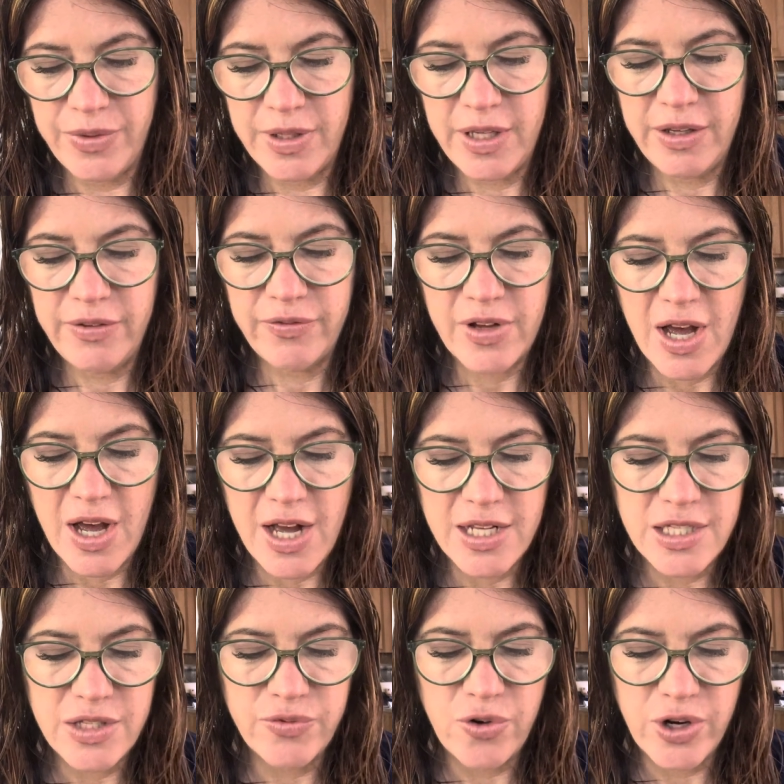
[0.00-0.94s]
If
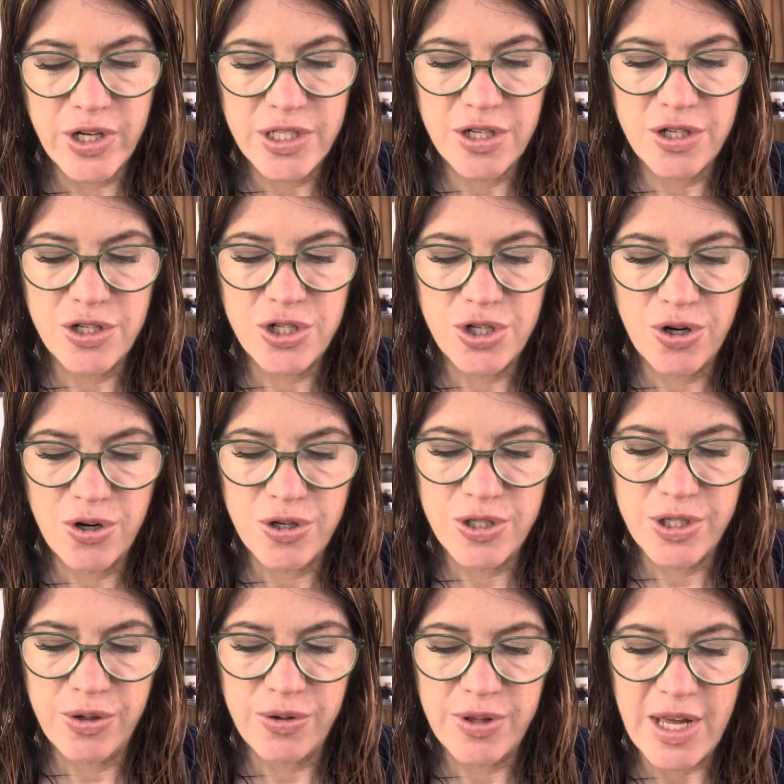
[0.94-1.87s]
God's voice
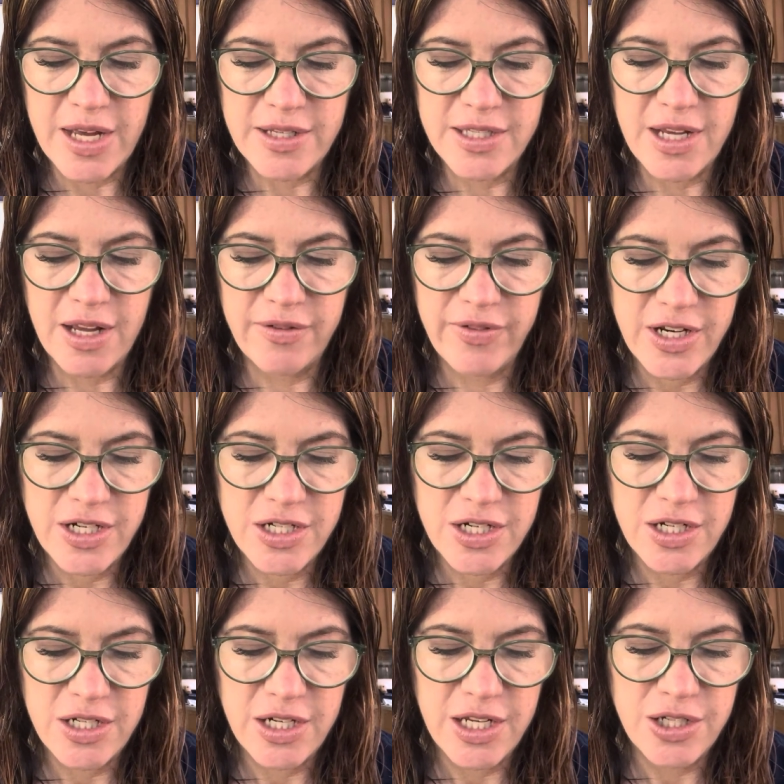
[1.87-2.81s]
assures you that
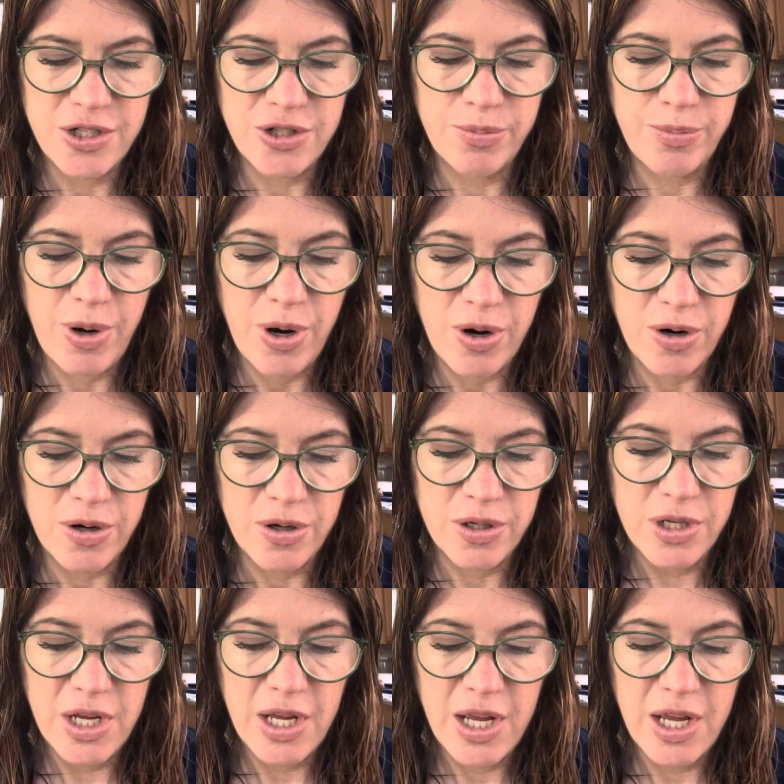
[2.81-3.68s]
salvation needs your part